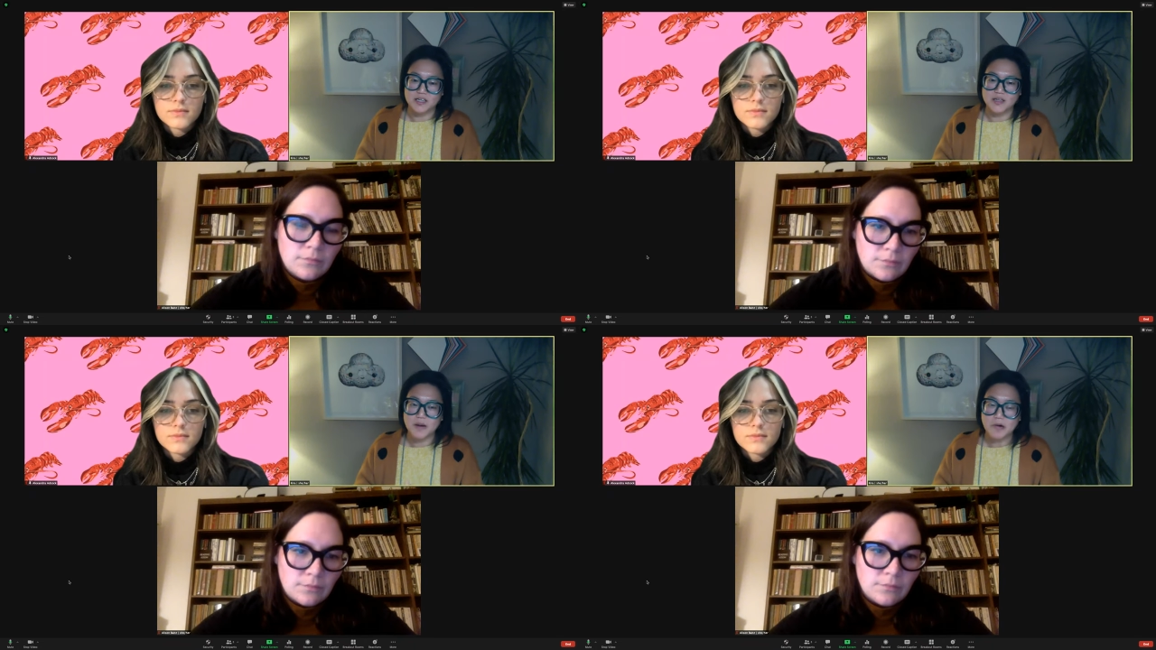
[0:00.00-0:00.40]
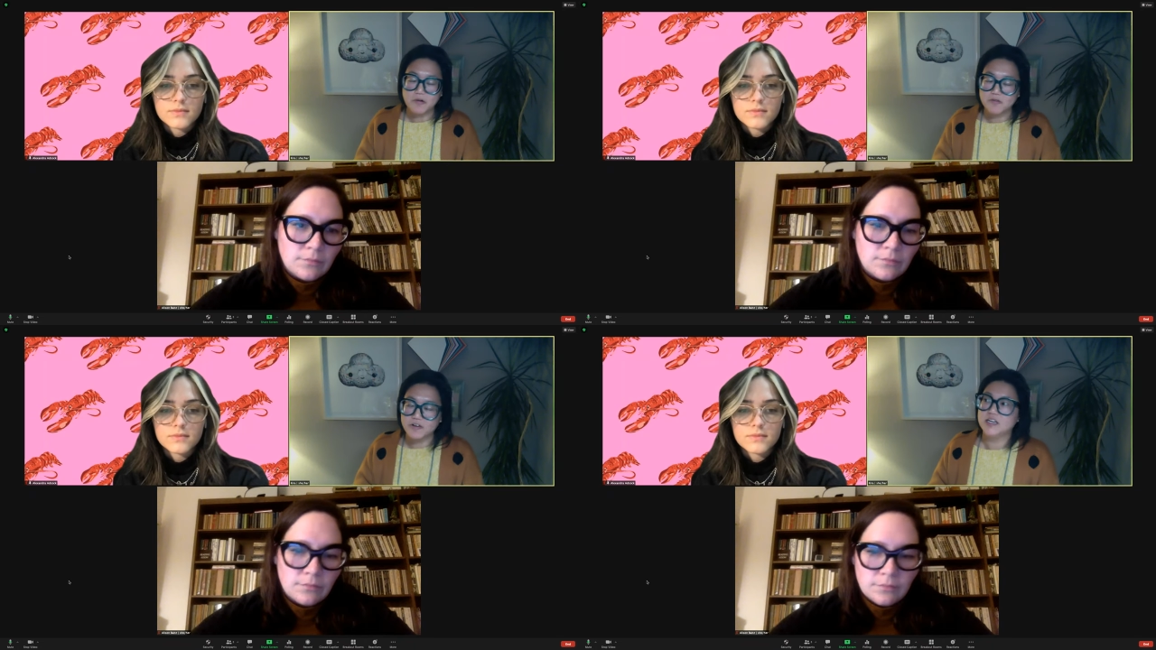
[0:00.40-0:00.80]
Speaker 1: And the
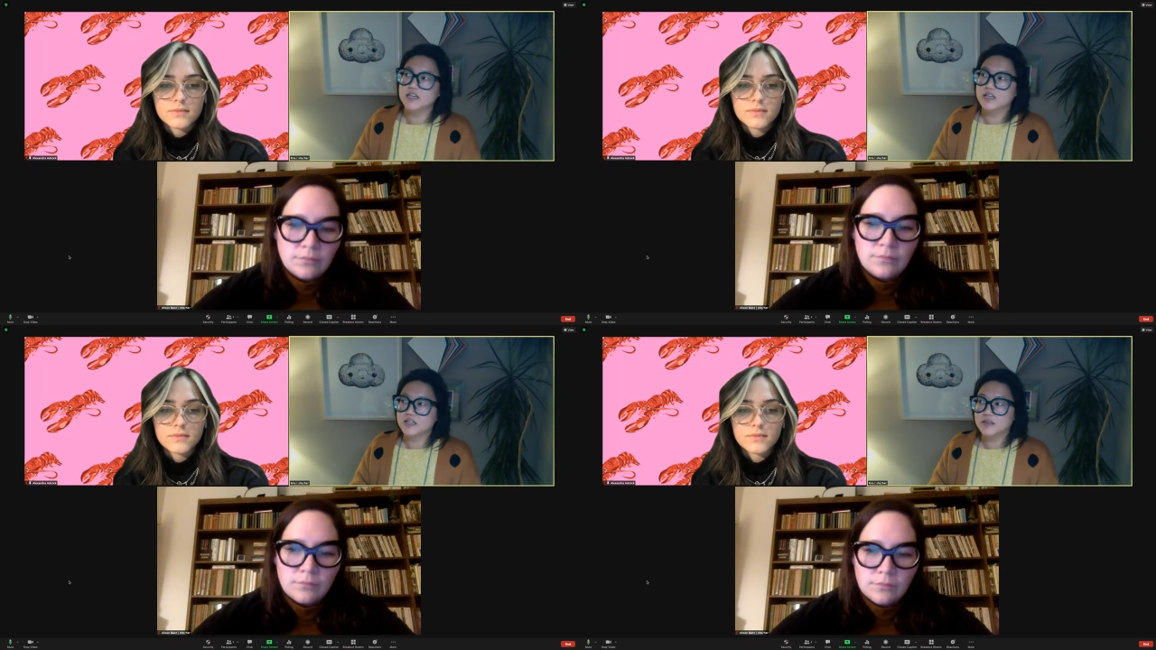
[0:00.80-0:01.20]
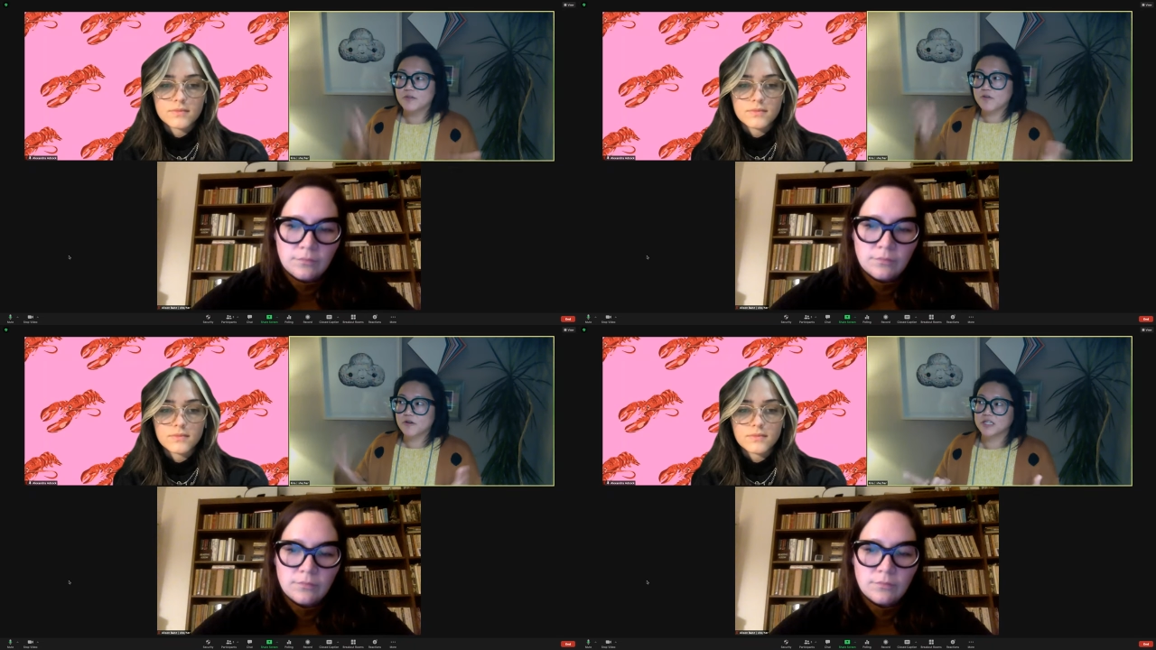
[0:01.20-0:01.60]
microfunding in the
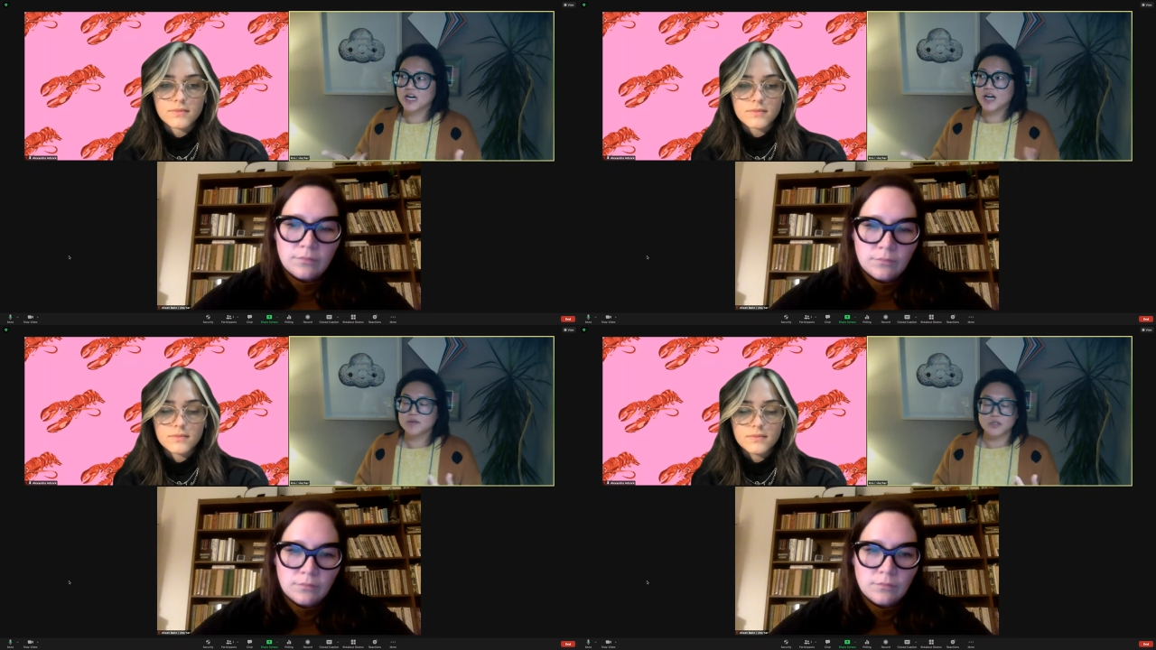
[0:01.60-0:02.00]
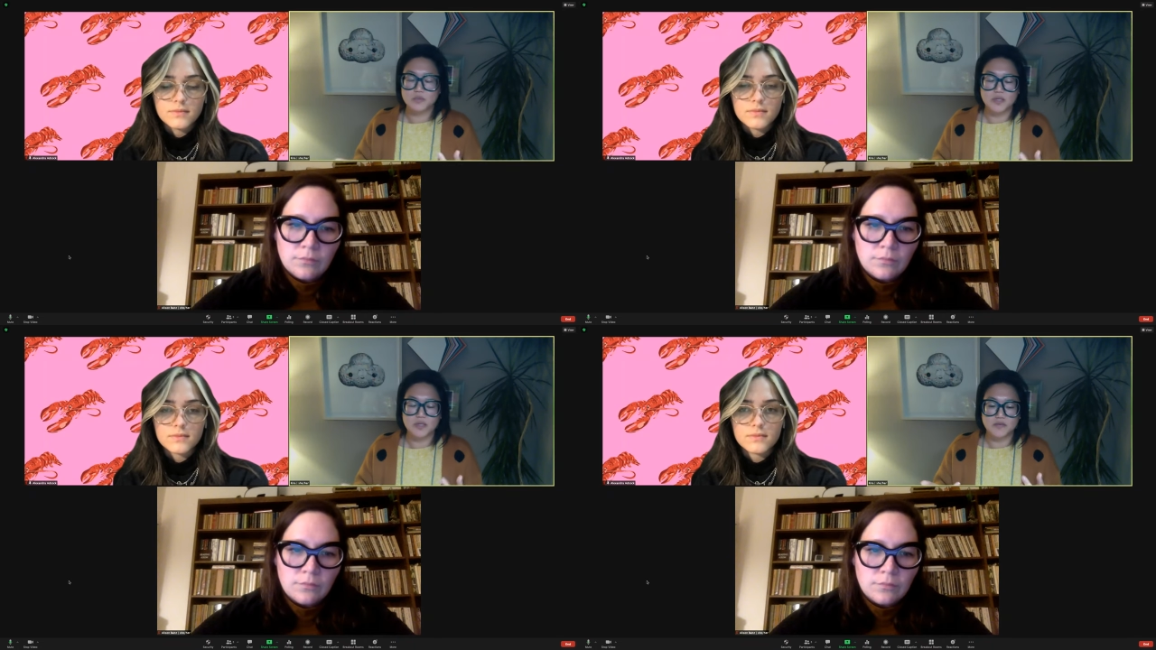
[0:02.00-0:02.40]
before times
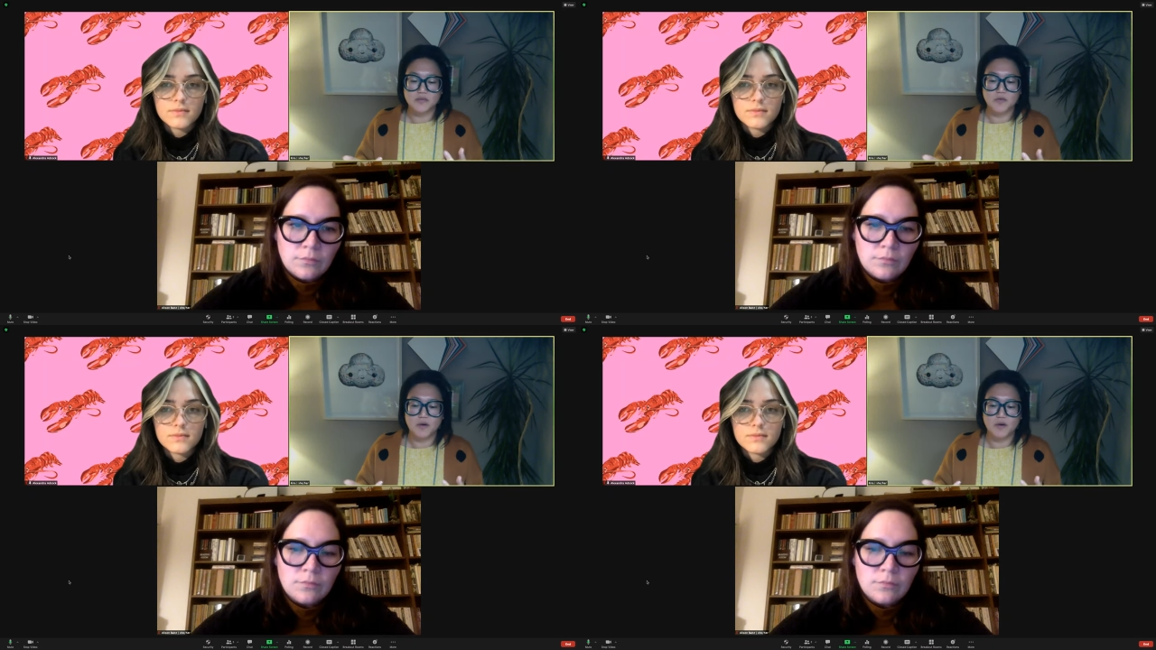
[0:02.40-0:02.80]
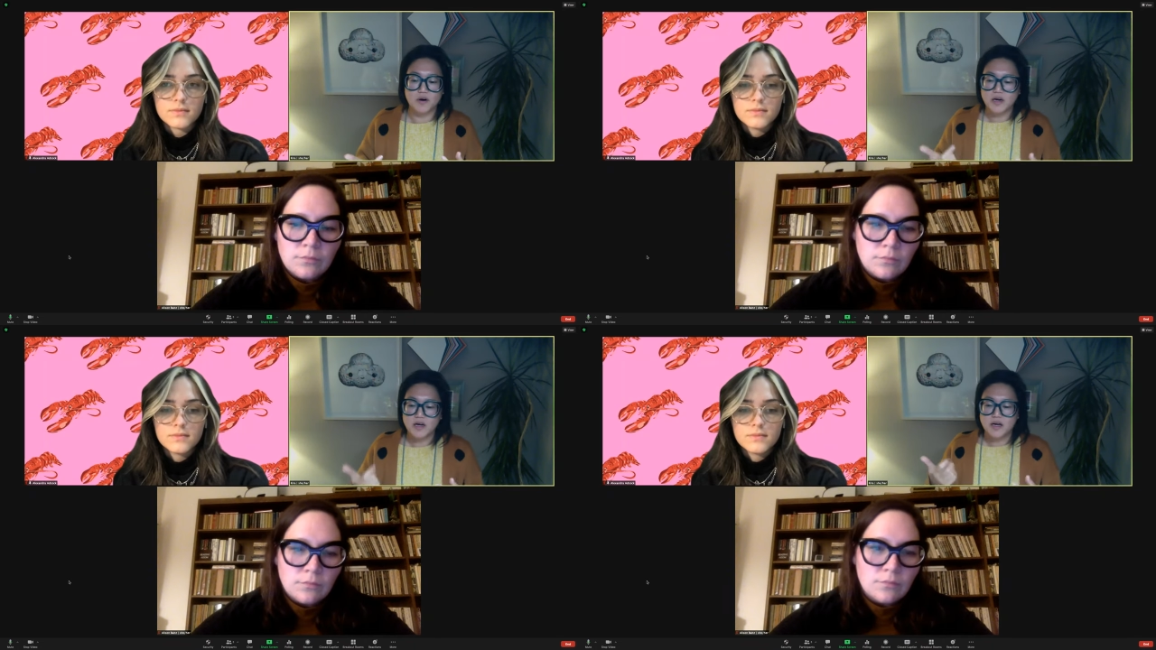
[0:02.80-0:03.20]
is really
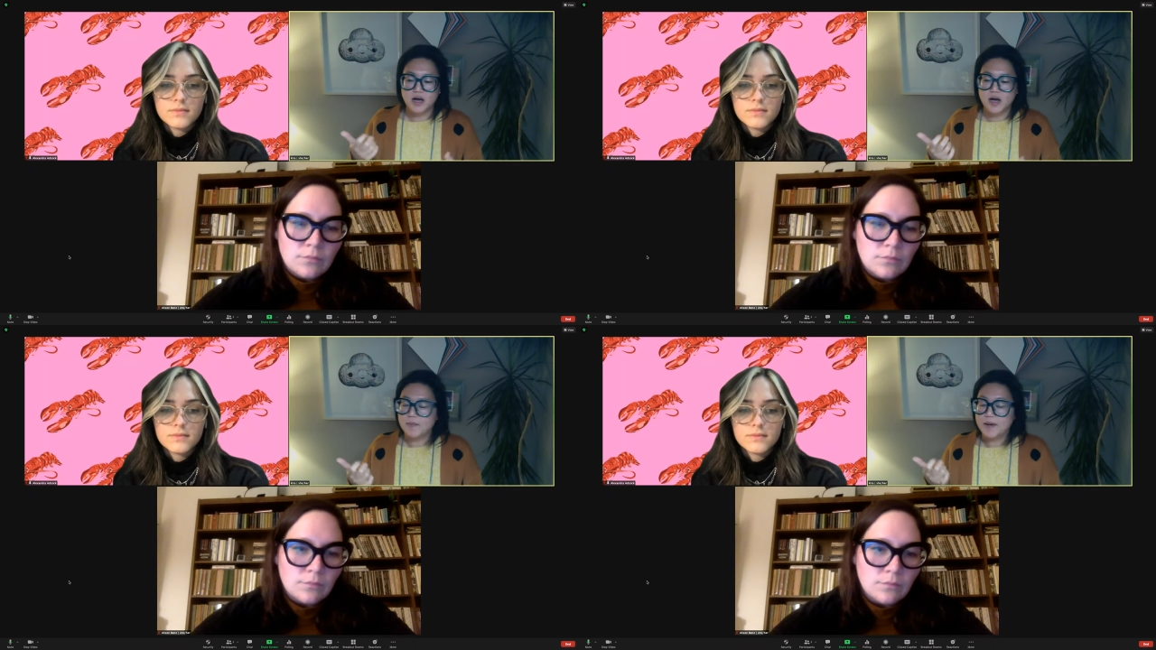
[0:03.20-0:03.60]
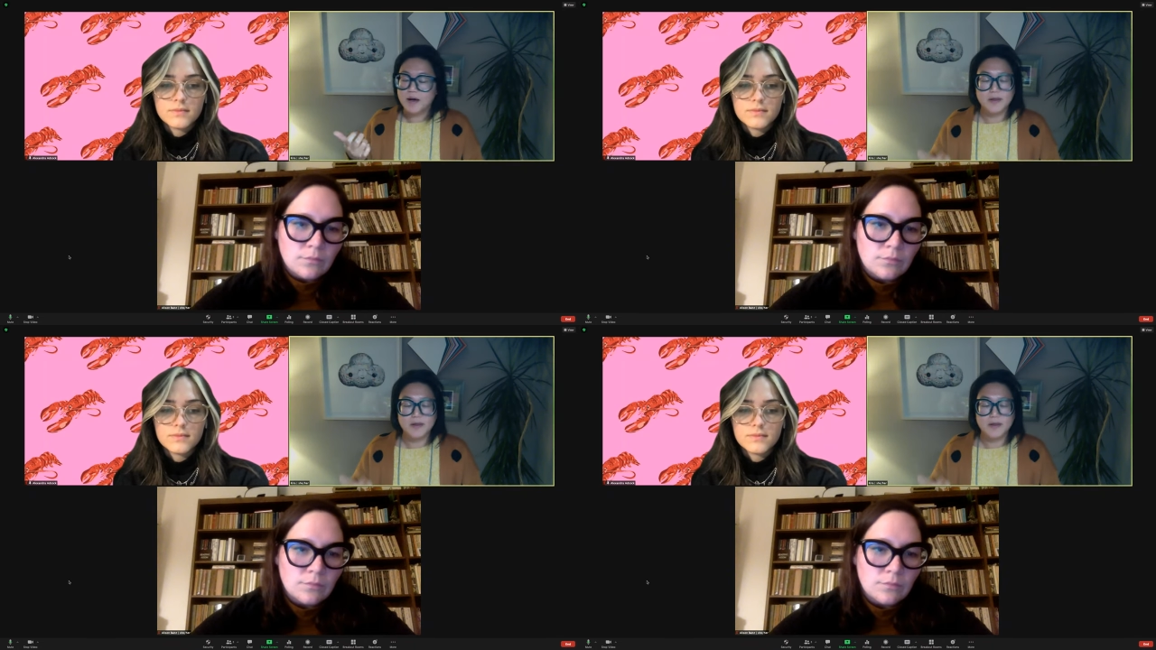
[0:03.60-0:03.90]
for um, helping